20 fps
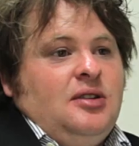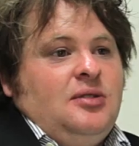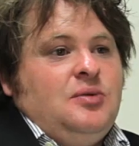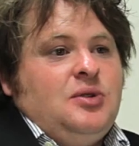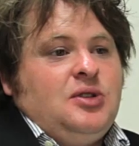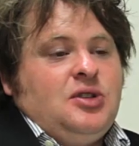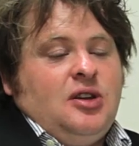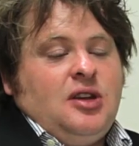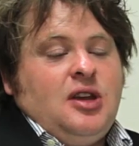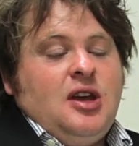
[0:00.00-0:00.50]

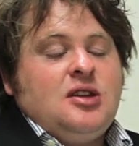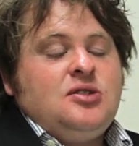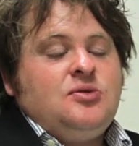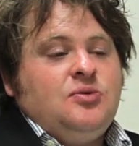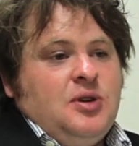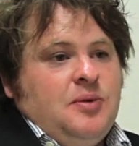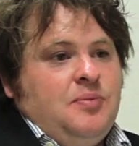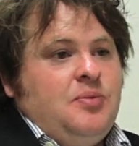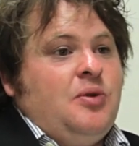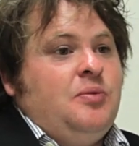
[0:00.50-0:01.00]
which I guess
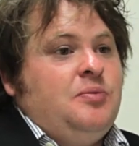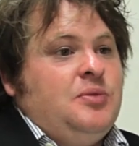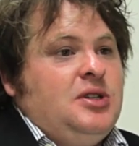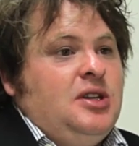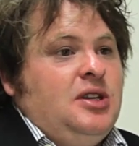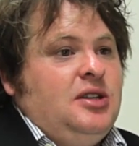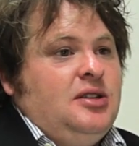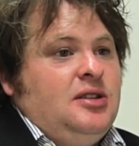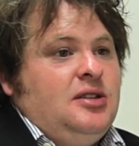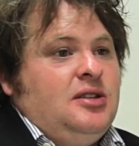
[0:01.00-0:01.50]
really
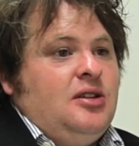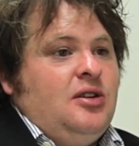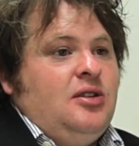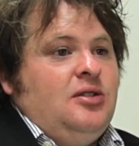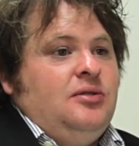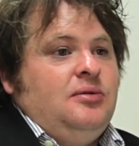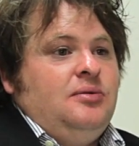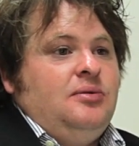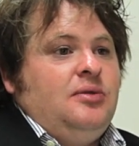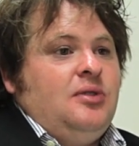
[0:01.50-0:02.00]
prompted kind
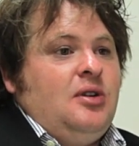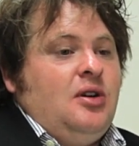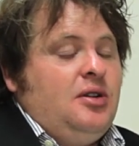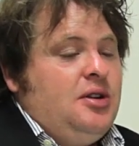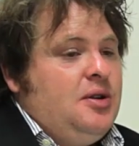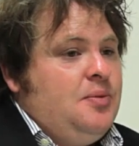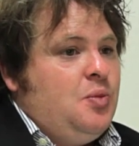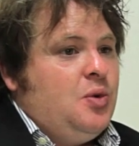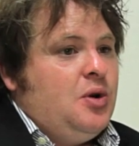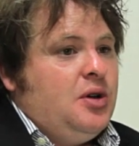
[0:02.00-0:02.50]
of our
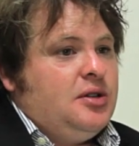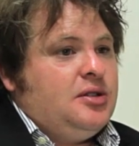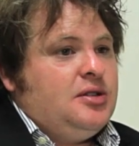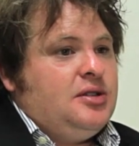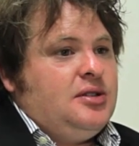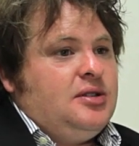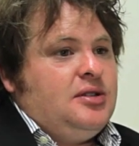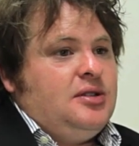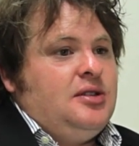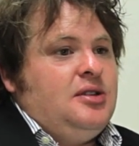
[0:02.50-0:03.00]

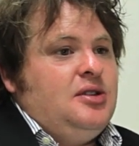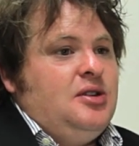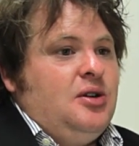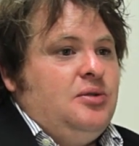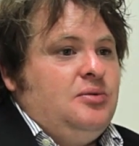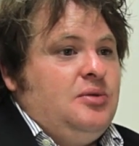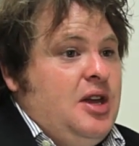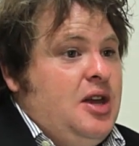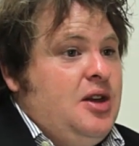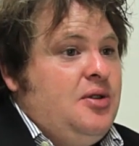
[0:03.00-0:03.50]
Linnworks, you
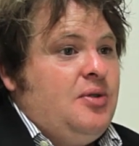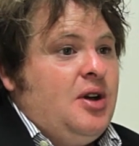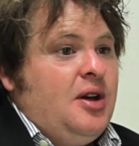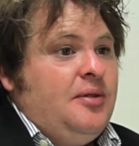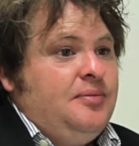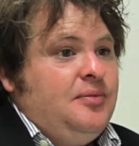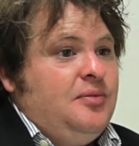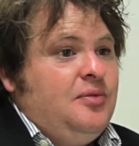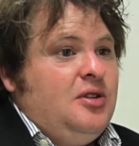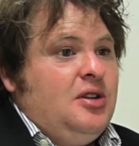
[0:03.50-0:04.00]
know, era
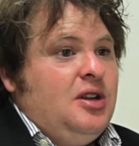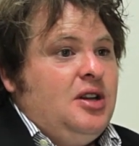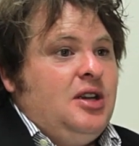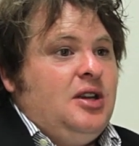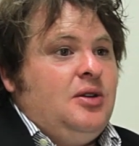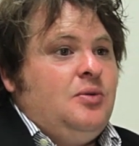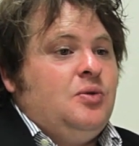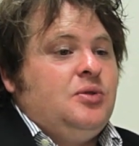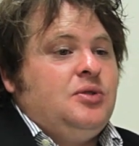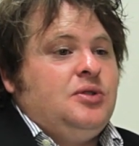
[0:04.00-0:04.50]
really
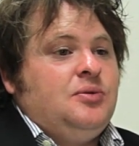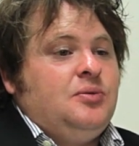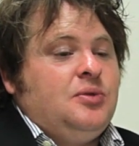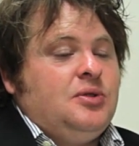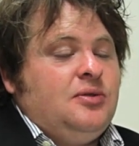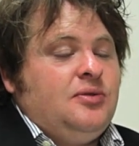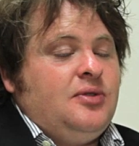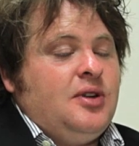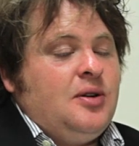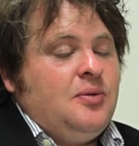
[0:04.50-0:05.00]
was
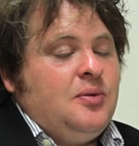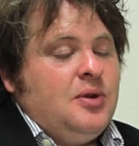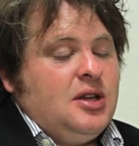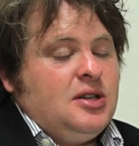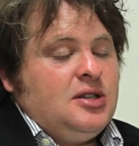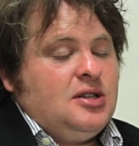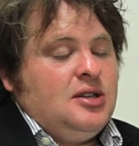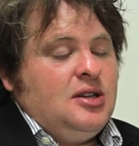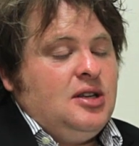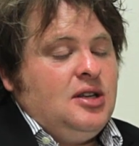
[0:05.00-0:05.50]
was the fact we
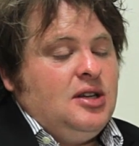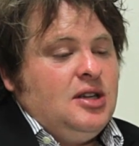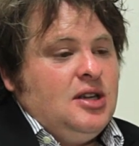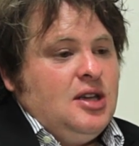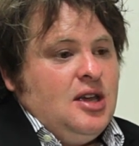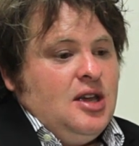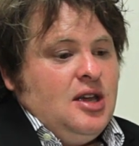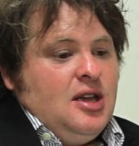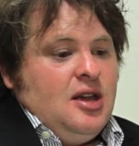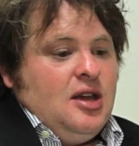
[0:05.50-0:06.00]
actually
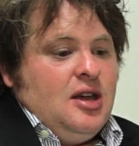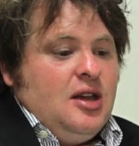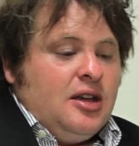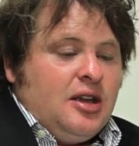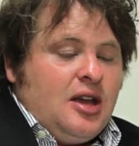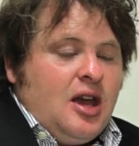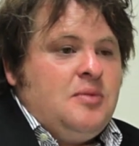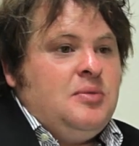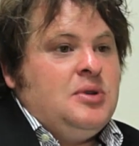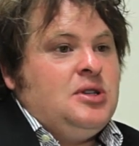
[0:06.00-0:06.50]

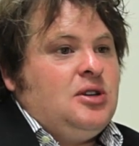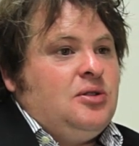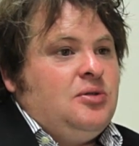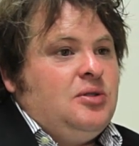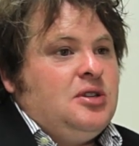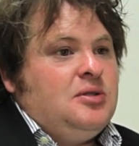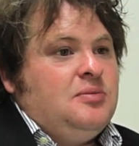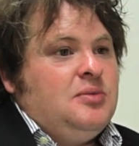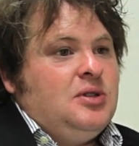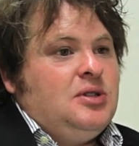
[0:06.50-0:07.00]
came into
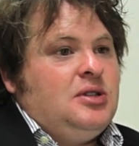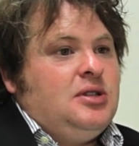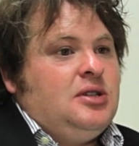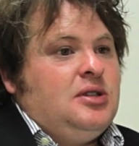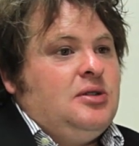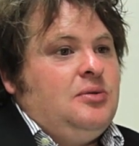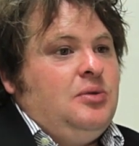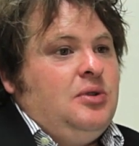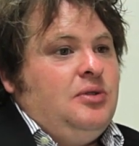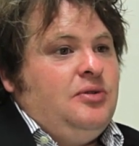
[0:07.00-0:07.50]

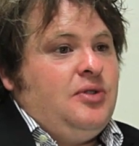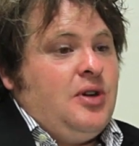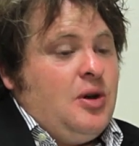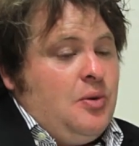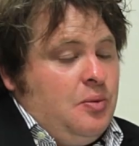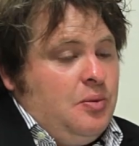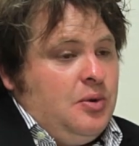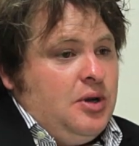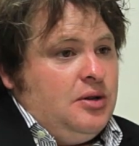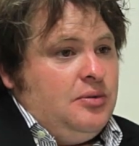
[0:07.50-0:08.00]
Christmas, we
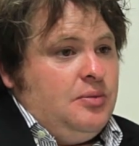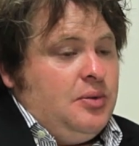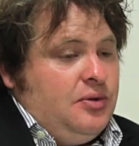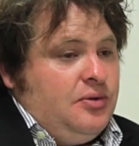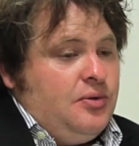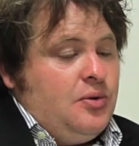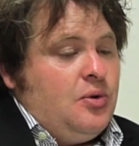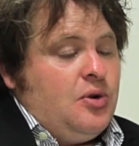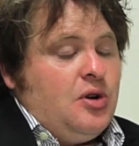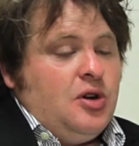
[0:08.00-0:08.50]
felt we'd, we'd
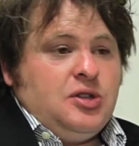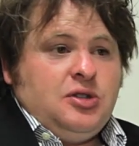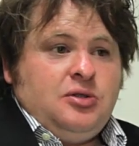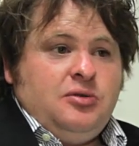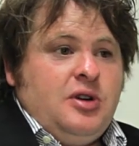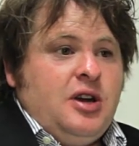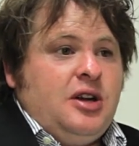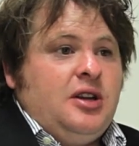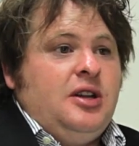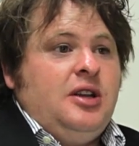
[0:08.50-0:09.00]
forecast
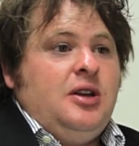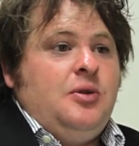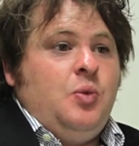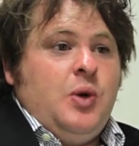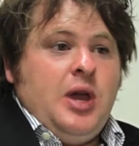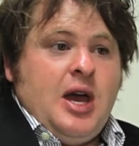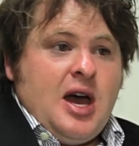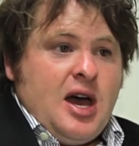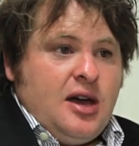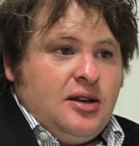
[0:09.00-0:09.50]
correctly,
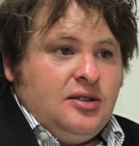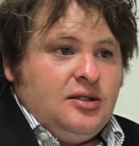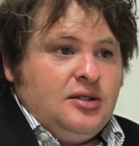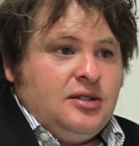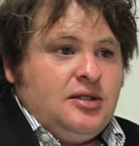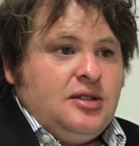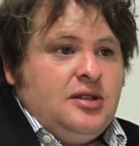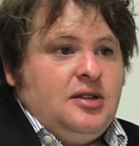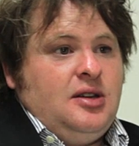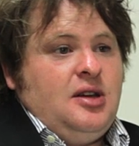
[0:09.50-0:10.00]
we
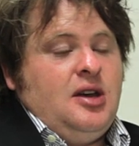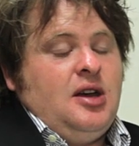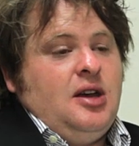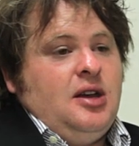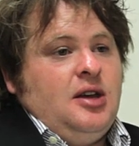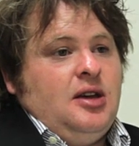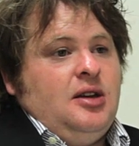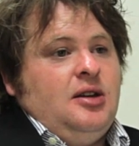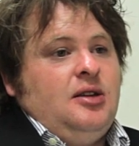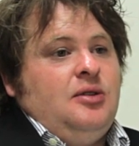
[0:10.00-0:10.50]
hadn't.
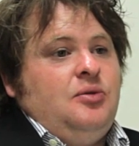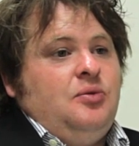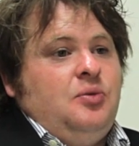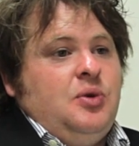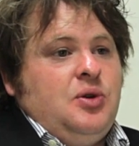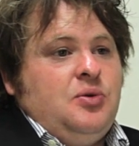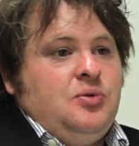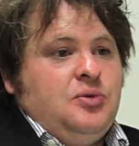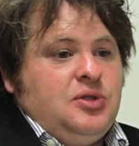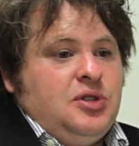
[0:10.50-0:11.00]
Uh,
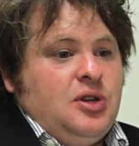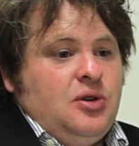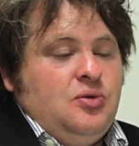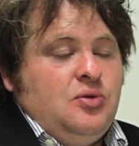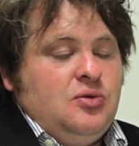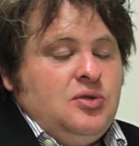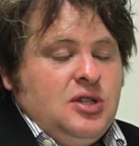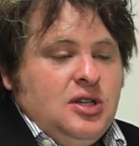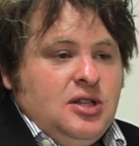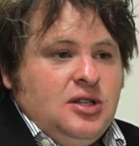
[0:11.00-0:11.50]
we also
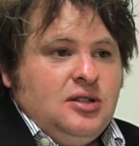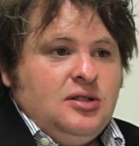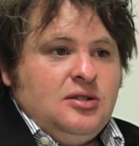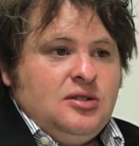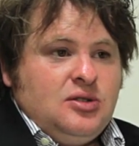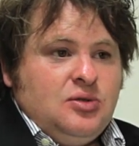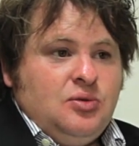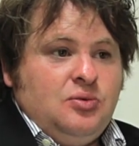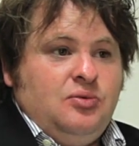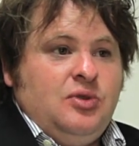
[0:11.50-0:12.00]
didn't
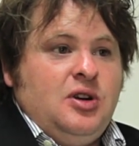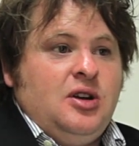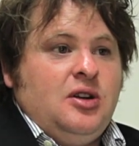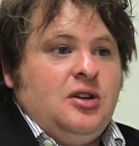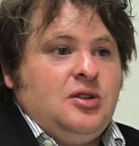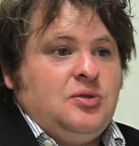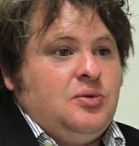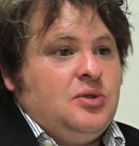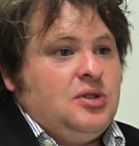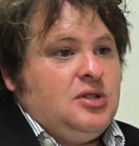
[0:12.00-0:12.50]
sort of
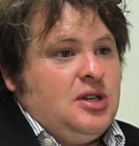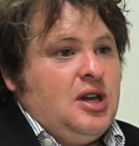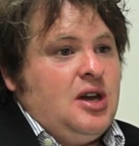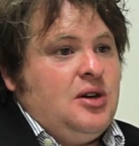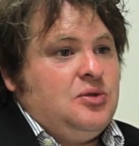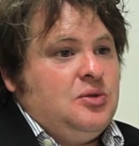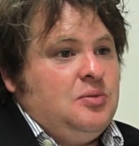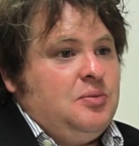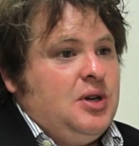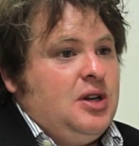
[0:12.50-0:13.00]
realise what the
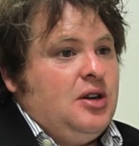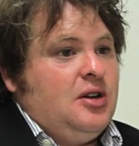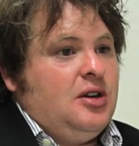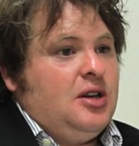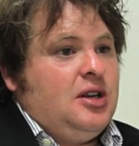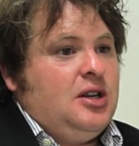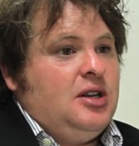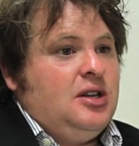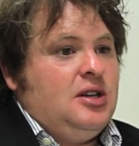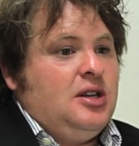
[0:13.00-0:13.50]
sales would be
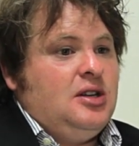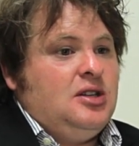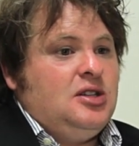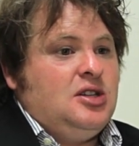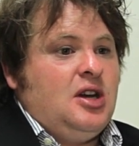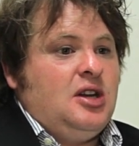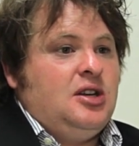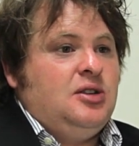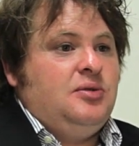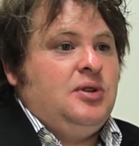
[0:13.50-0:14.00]
like in, in
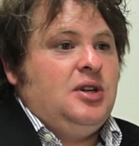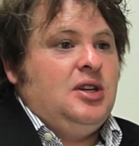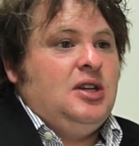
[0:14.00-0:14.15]
January.